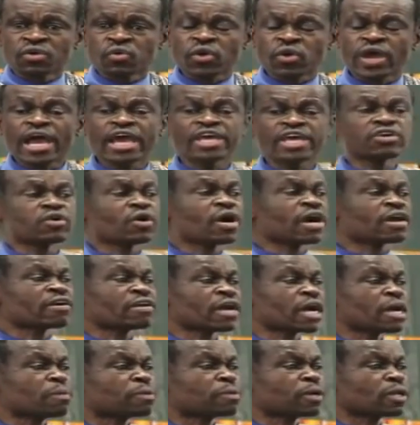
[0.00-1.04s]
where your
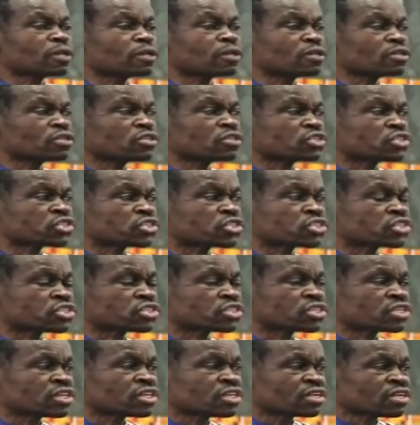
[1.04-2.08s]

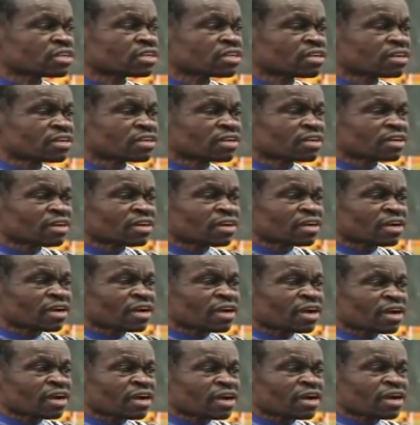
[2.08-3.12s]
rebels
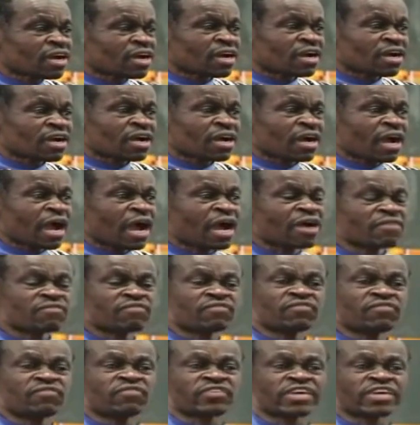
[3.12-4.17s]

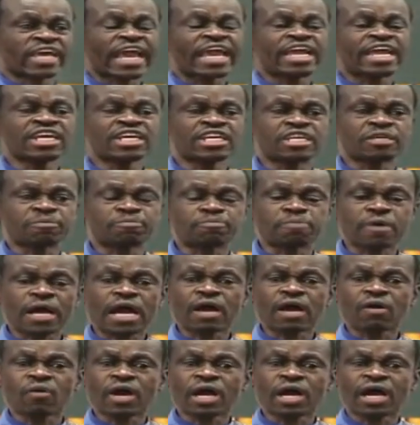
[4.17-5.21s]
have gained
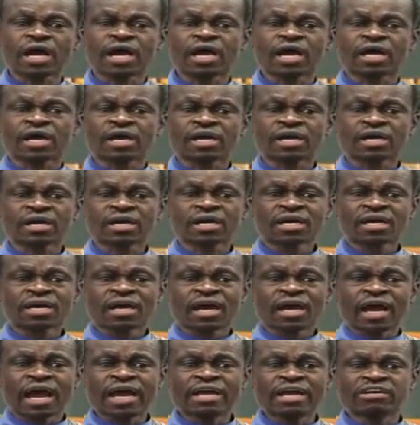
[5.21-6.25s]
power
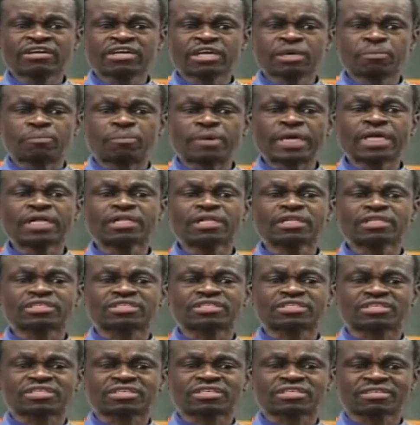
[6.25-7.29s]
and
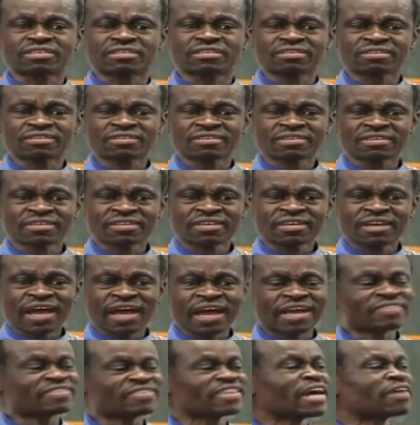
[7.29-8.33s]
rebuilt
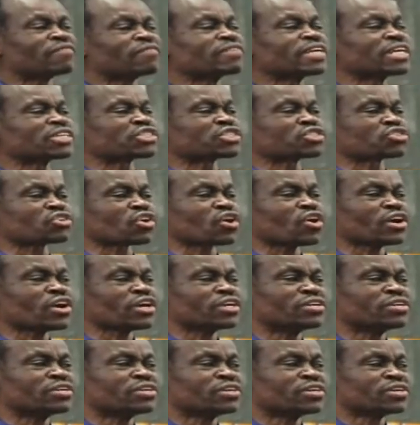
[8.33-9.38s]
and they have
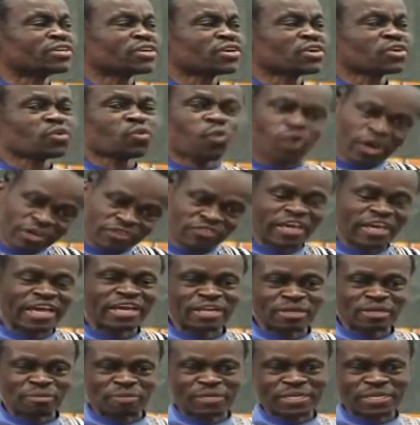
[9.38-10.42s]
destroyed what
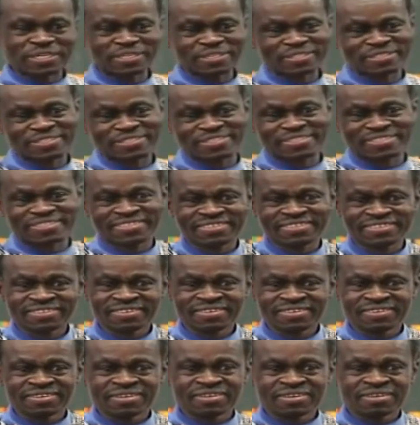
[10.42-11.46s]
they rebuilt.
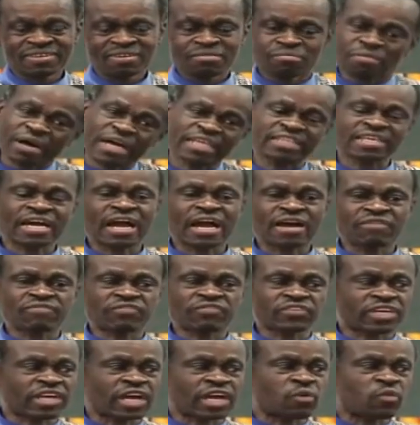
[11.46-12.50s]
Mother
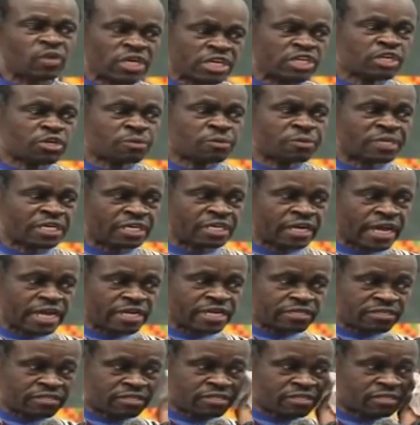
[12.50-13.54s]
Africa, will you be
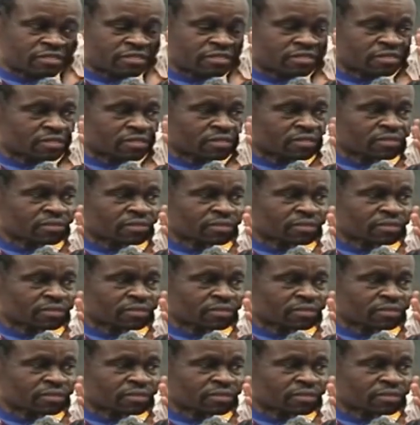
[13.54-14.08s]
great?